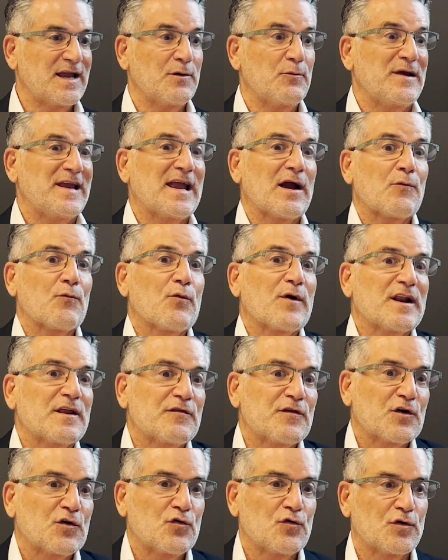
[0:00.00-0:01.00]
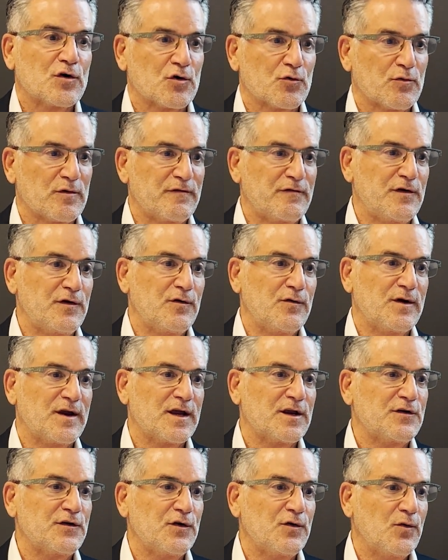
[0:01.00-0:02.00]
Can we get rid of the Google review? Yeah.
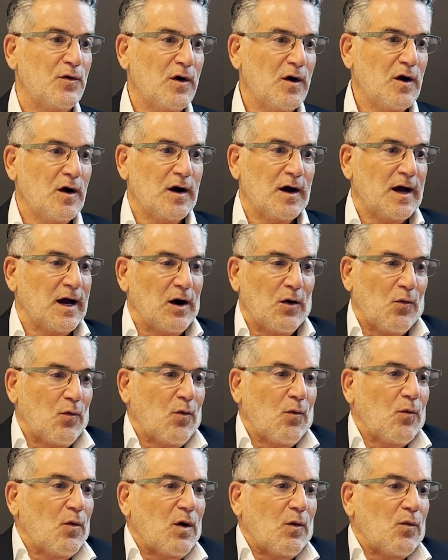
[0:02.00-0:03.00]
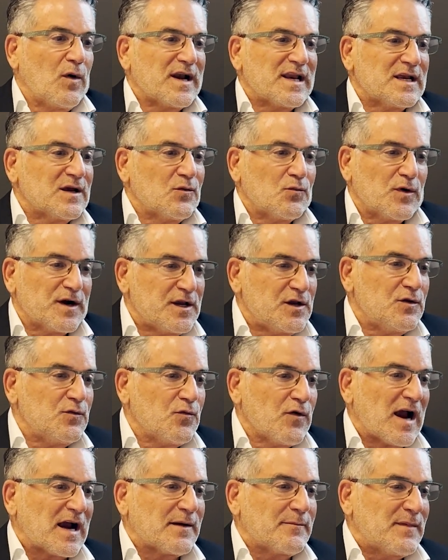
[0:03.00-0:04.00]
Can you, what do you
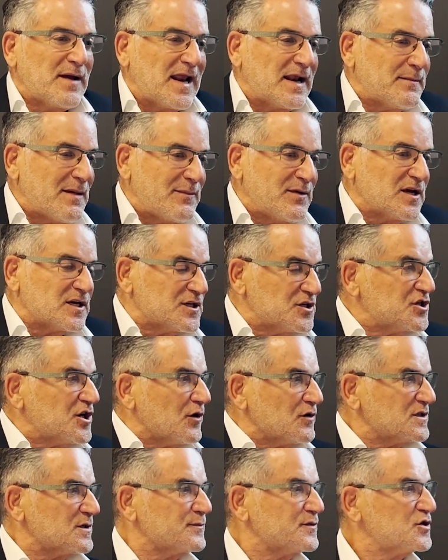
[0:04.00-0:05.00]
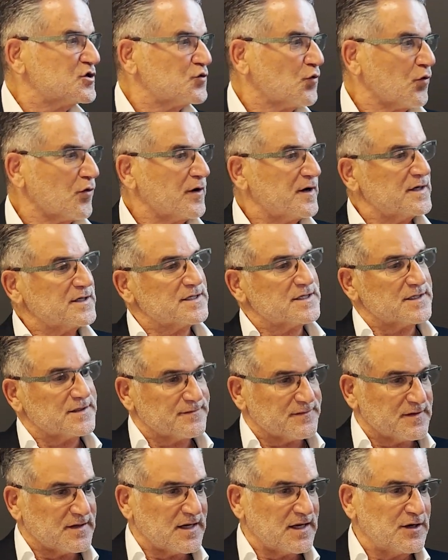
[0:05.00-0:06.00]
recommend? Maybe you can share some stories
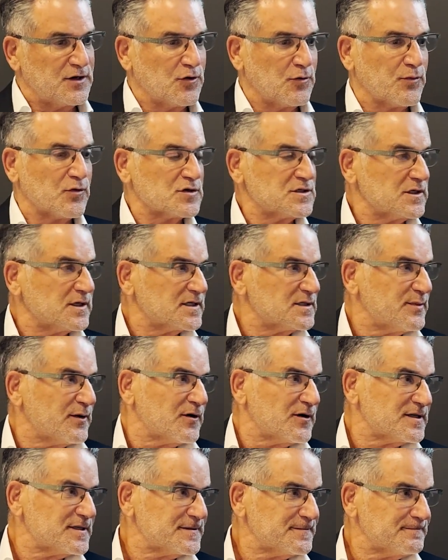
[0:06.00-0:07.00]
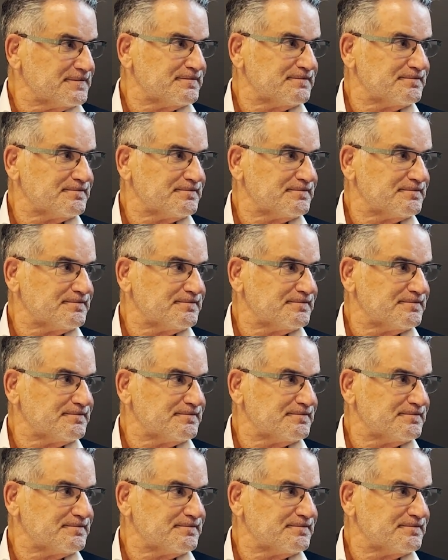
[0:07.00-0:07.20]
in your personal experience.